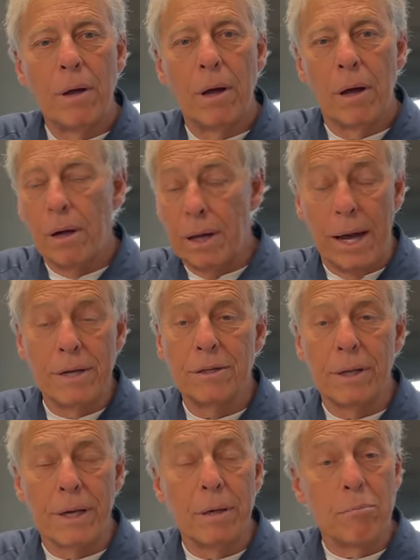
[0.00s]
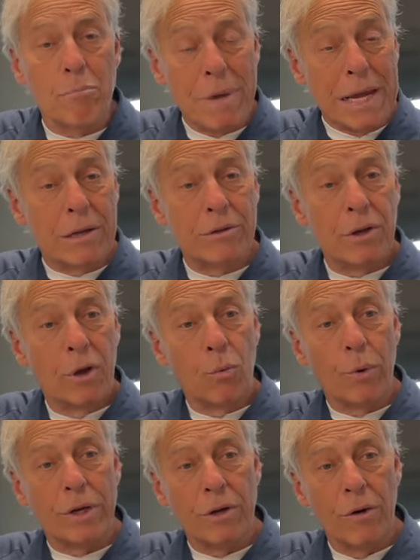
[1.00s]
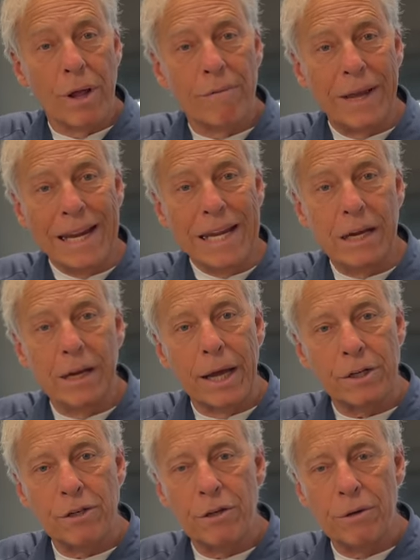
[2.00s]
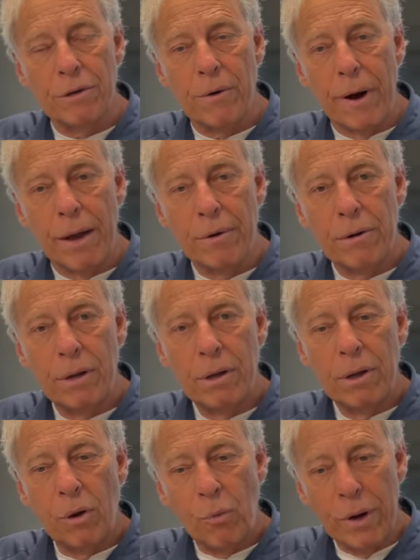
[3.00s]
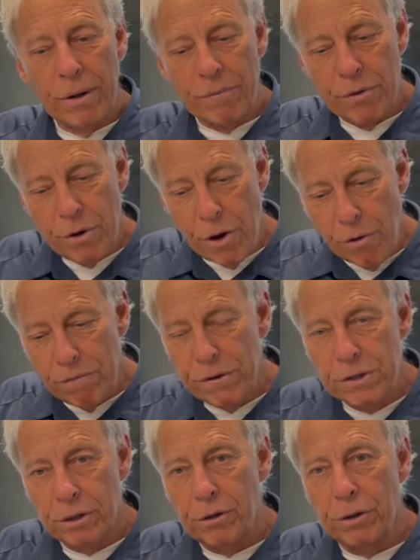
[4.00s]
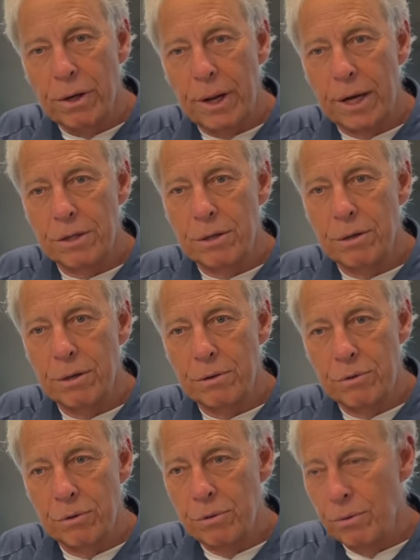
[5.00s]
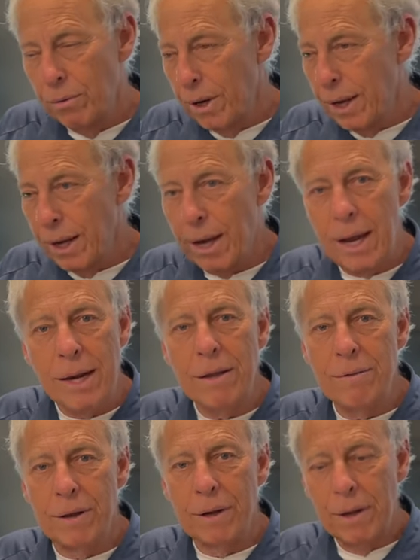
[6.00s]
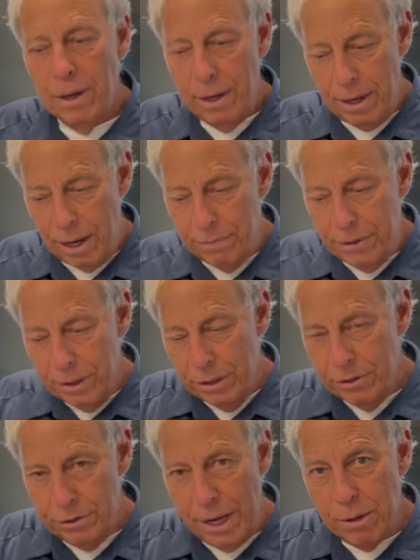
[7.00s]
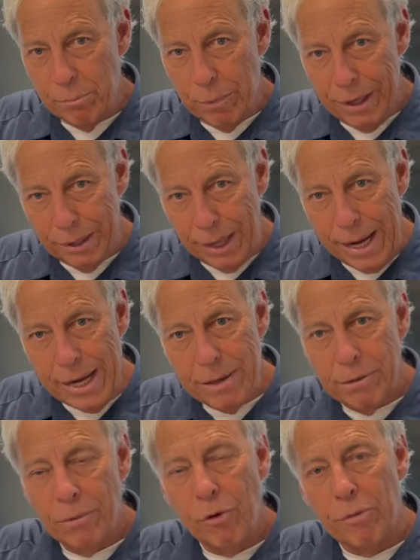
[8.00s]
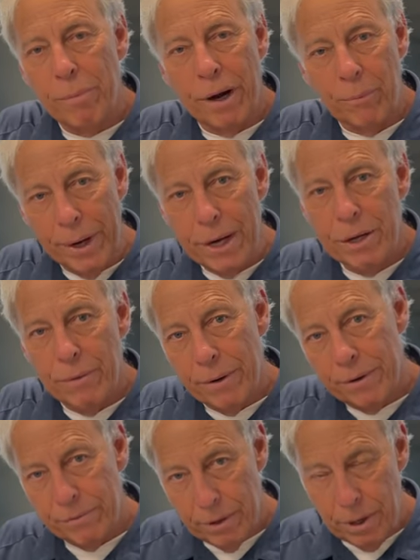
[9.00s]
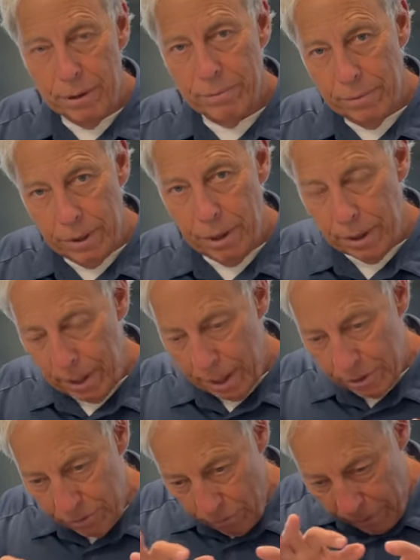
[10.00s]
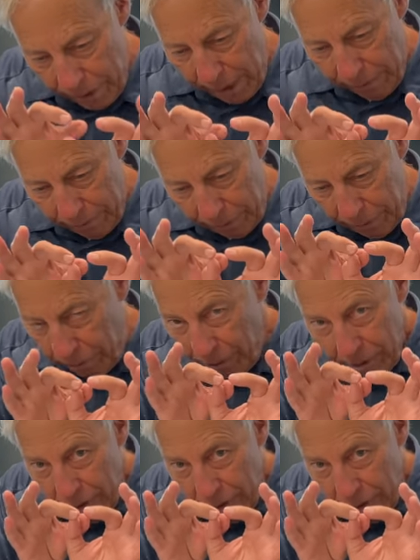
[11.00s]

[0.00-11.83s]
uh, isolating means we don't have any connection to the ground. We have no physical connection to anything. Everything is sent by light or by radio waves. In our, in our case, we have a little,